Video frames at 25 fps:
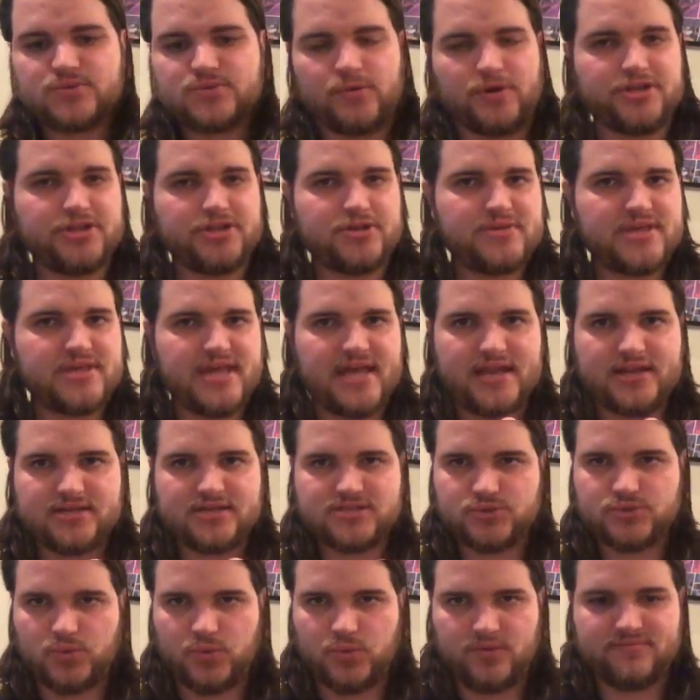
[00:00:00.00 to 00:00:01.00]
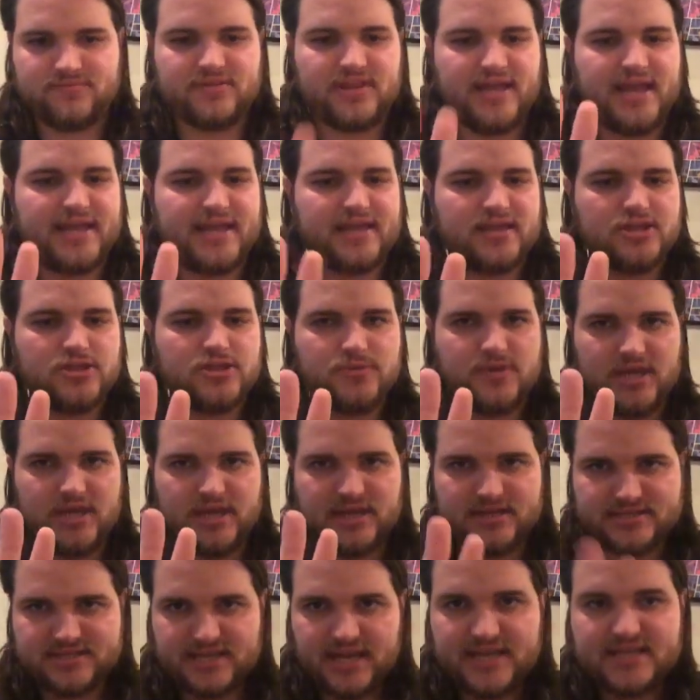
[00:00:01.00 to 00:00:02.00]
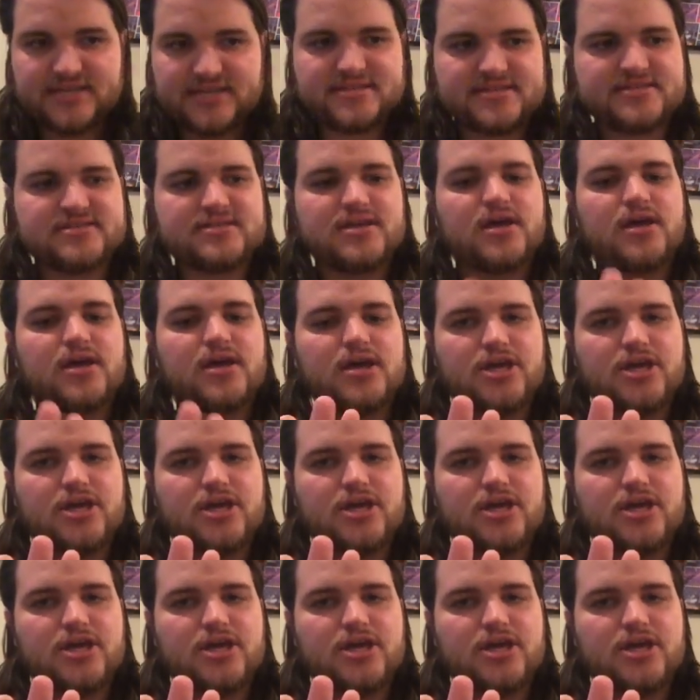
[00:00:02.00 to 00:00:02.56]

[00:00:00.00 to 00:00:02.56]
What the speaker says: where you get sort of like, you get dice,